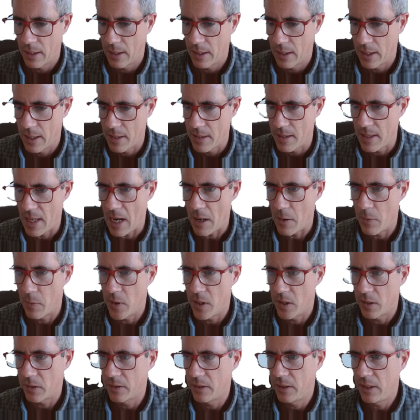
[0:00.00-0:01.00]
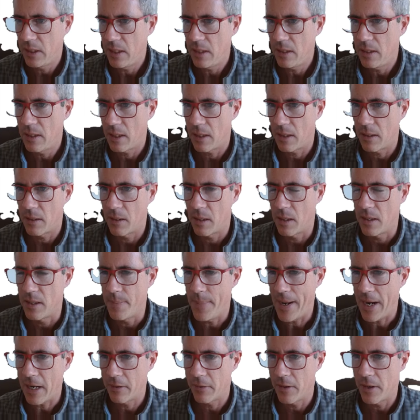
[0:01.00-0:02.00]
And now we'll see that in the
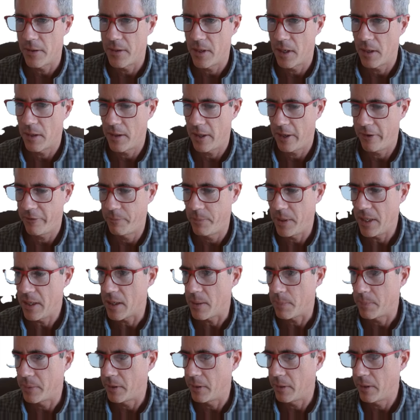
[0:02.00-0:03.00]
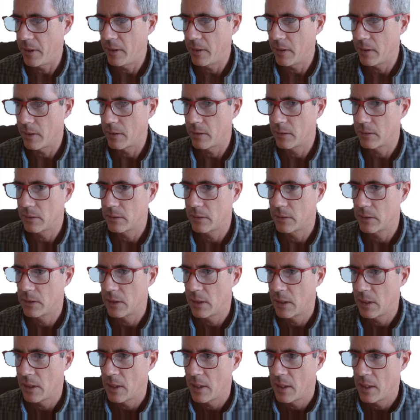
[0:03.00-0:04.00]
background there, they've been uploaded.
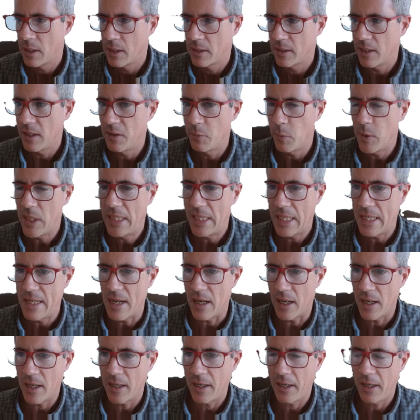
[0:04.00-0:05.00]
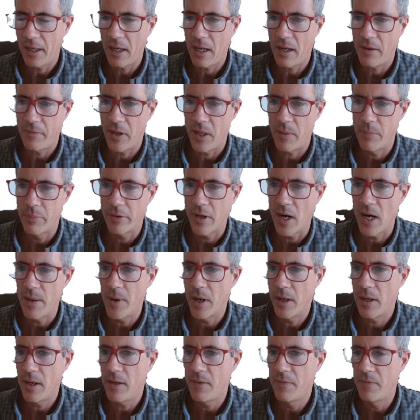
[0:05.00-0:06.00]
Since we did not have a
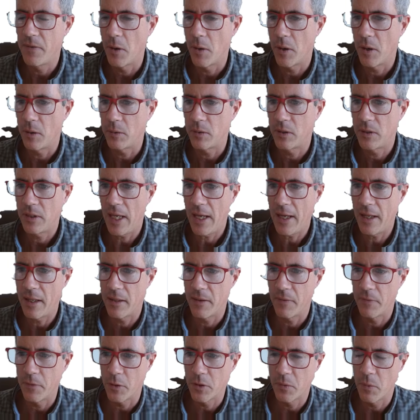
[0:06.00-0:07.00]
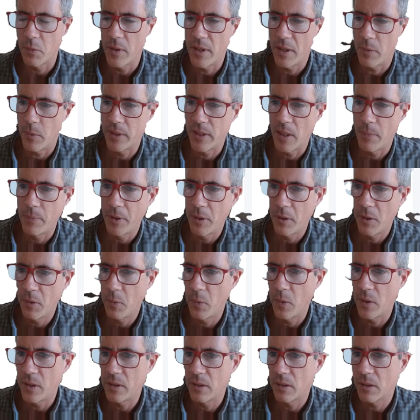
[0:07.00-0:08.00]
primary photo set, the first one that was uploaded
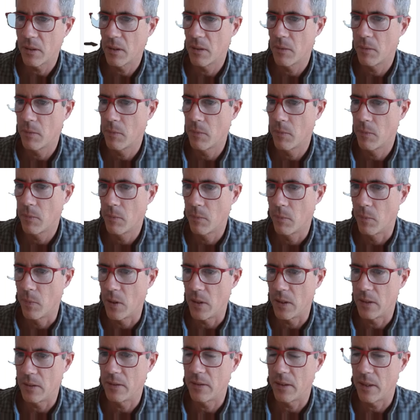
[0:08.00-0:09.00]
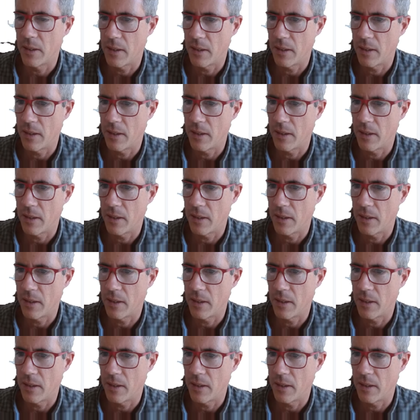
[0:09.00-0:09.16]
was